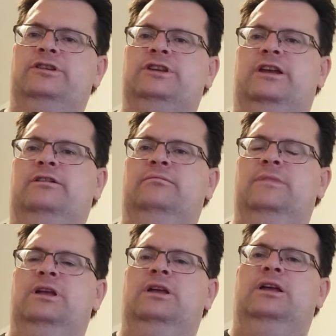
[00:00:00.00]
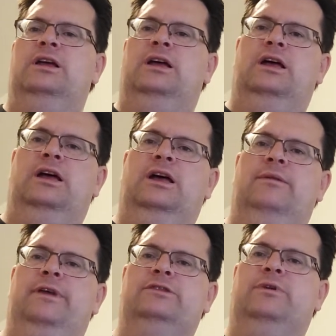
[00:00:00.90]
channel
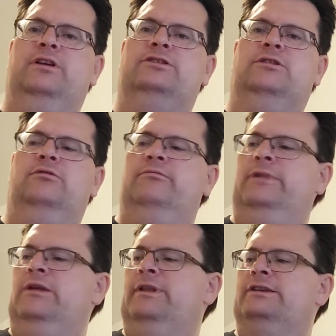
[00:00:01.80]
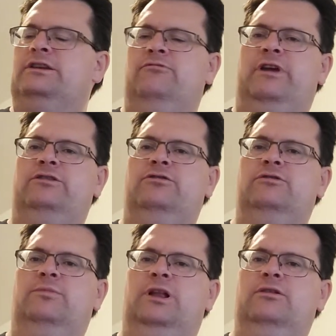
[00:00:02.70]
uh, as well. So anyway, let's get right to
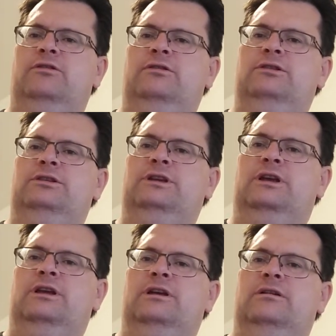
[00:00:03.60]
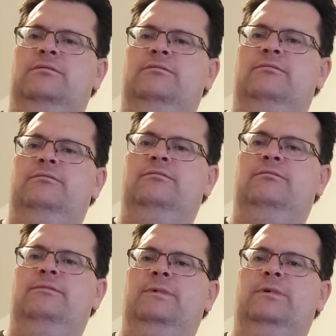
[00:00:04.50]
the Bloodgood, uh,
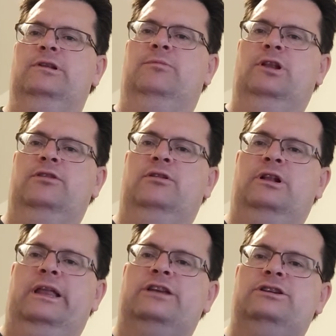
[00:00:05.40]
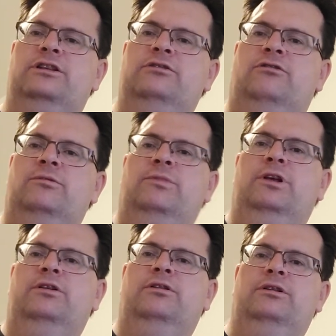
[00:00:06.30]
the Bloodgood collection or the
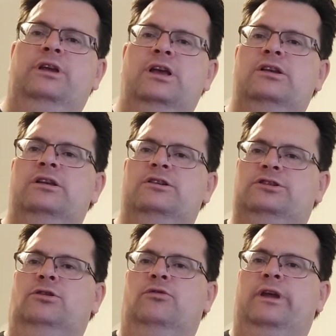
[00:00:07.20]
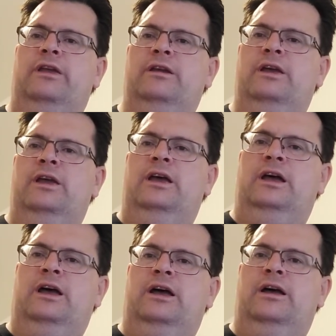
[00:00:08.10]
Bloodgood story.
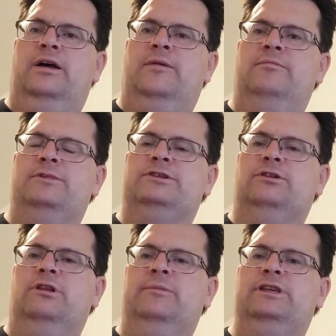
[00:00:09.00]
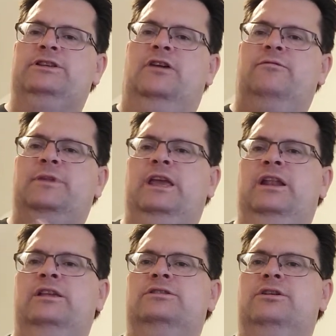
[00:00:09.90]
Um, so let me start from
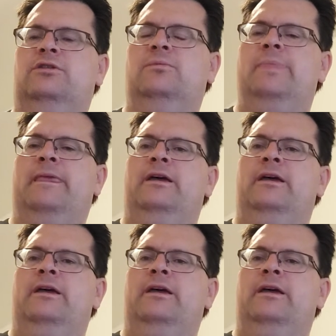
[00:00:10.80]
beginning. So